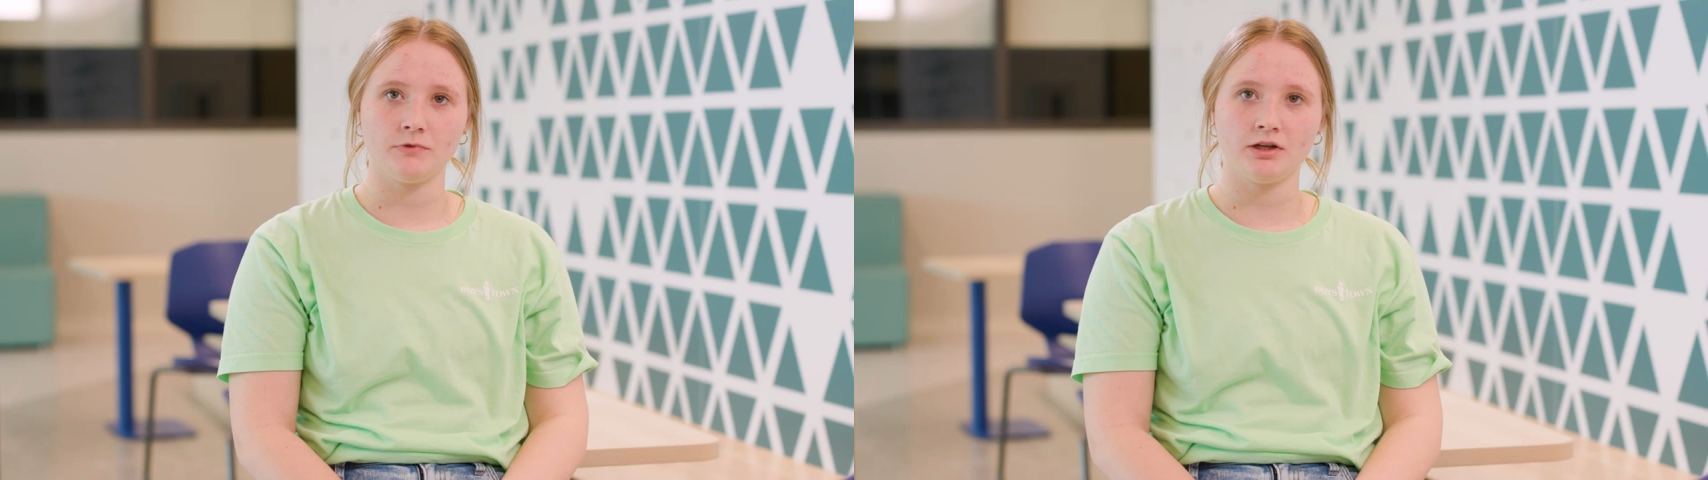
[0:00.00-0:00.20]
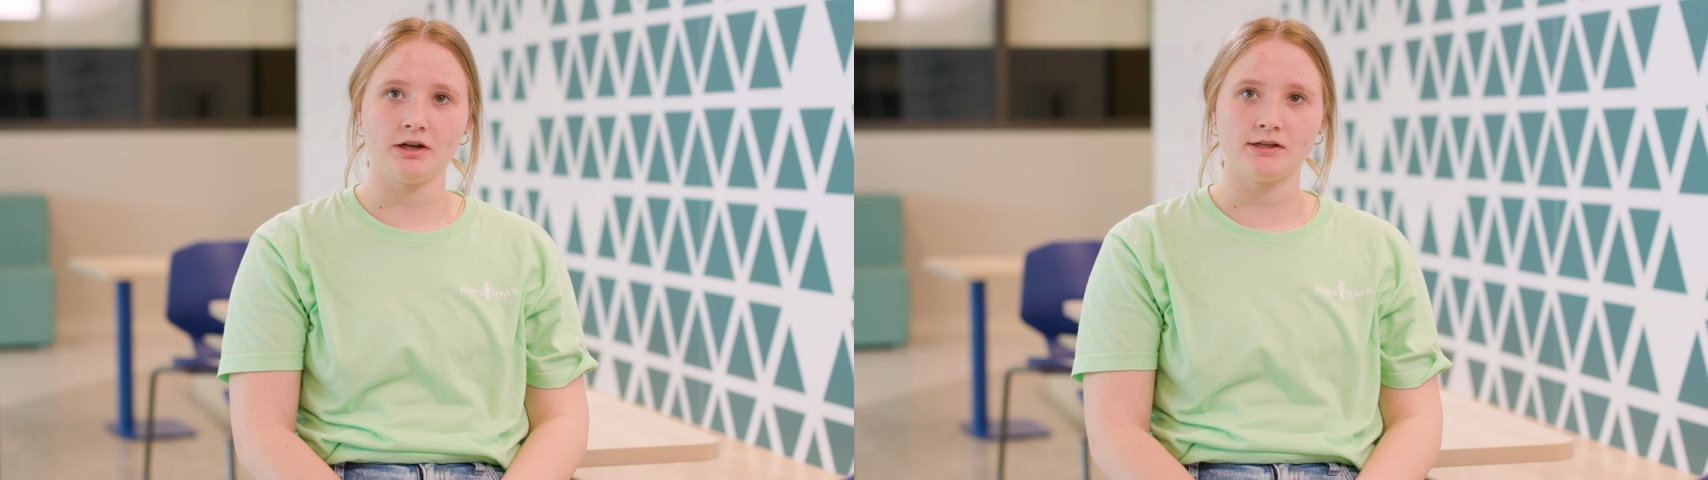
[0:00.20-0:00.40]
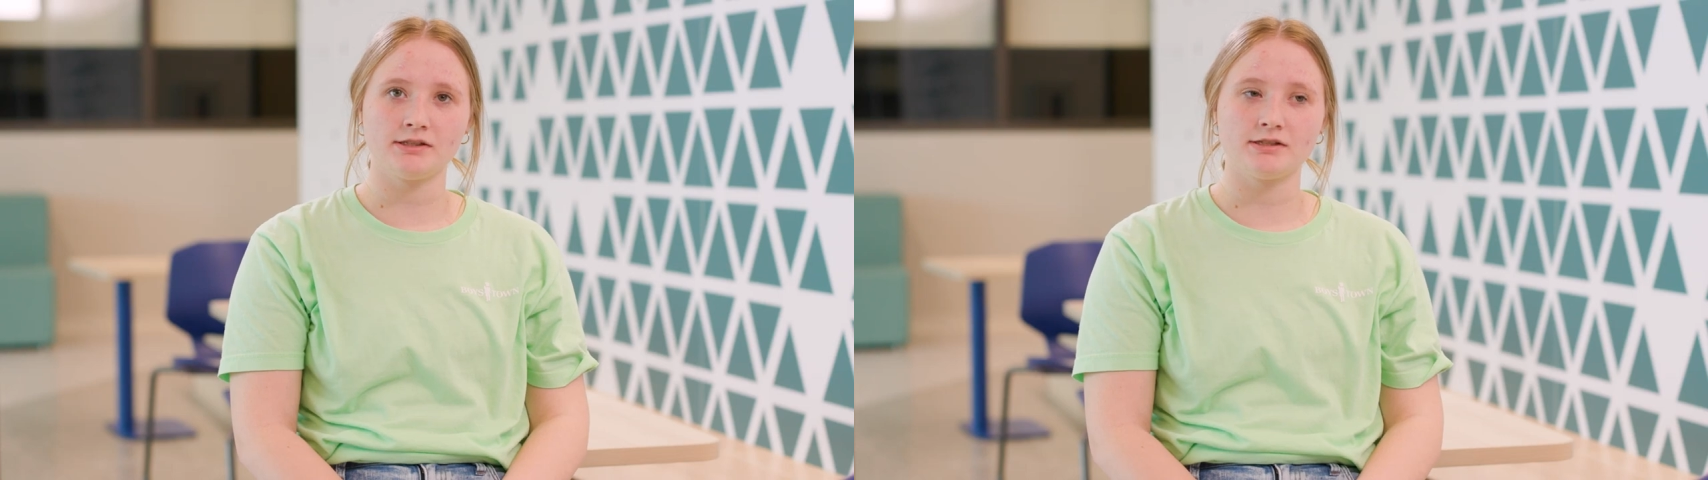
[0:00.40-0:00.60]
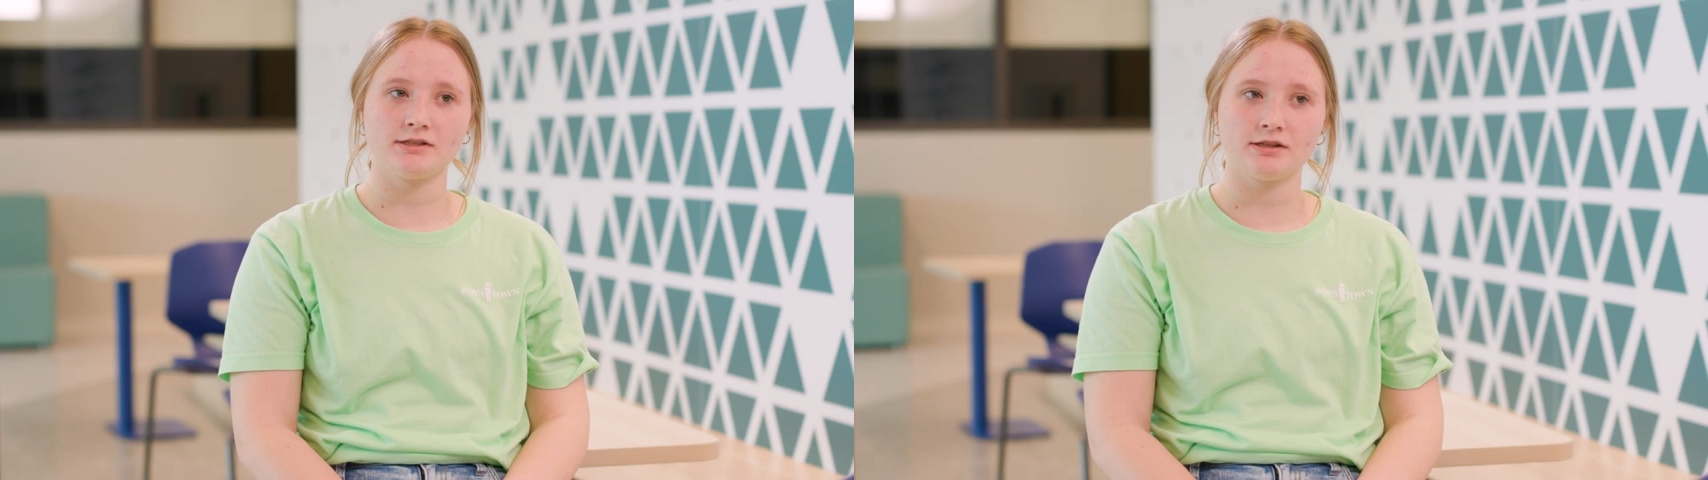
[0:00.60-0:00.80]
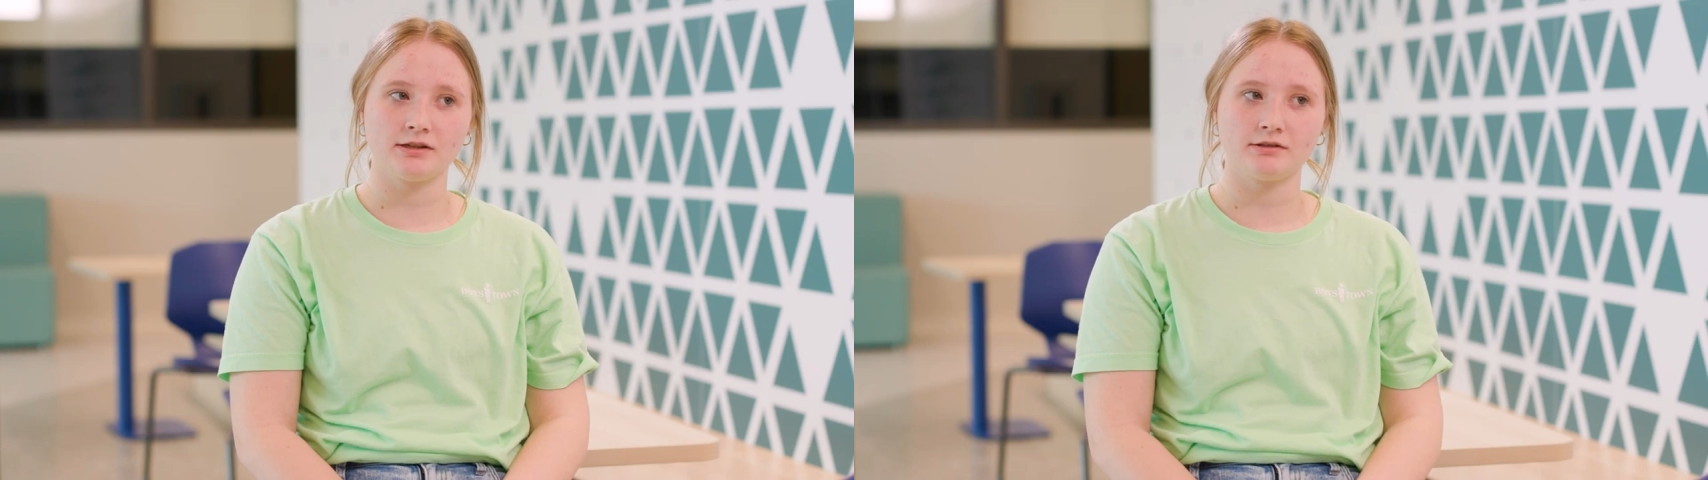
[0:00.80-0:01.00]
The
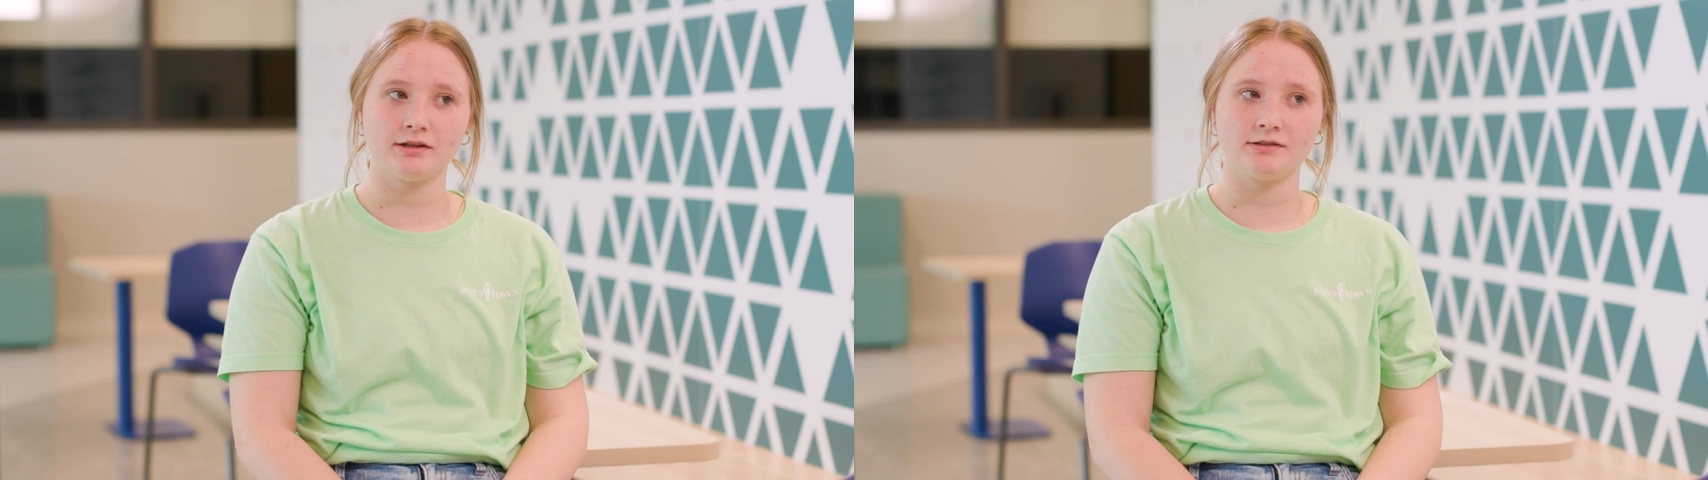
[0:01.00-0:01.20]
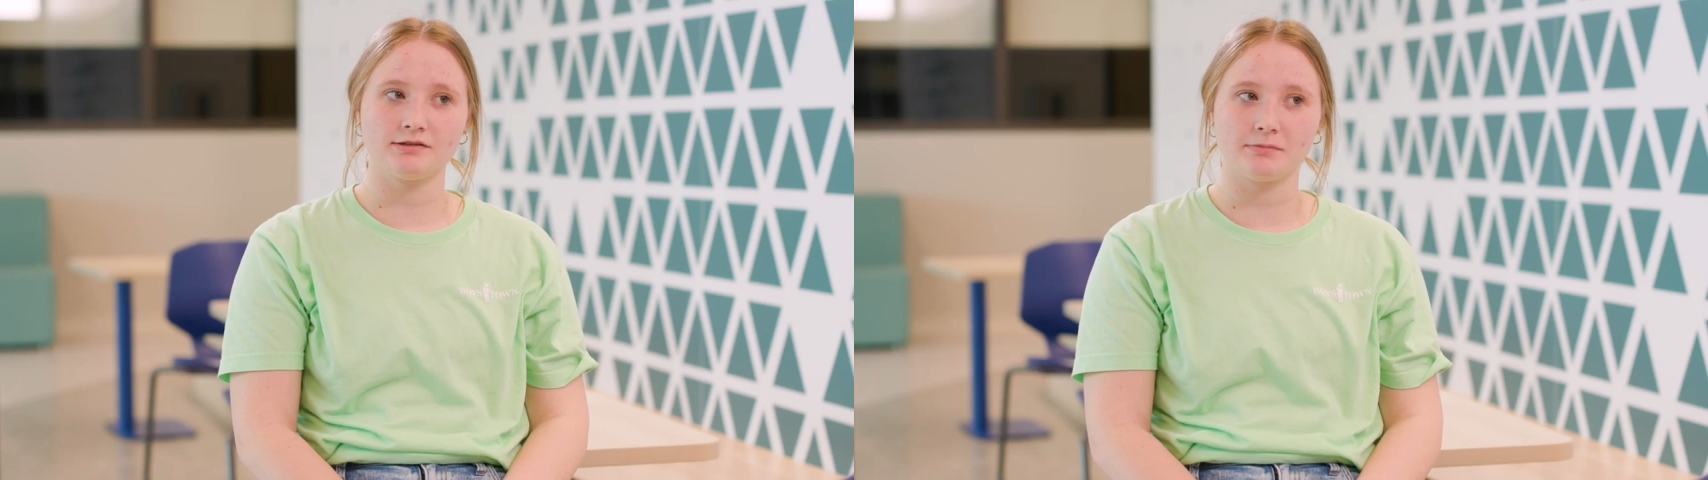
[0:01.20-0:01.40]
nicest thing that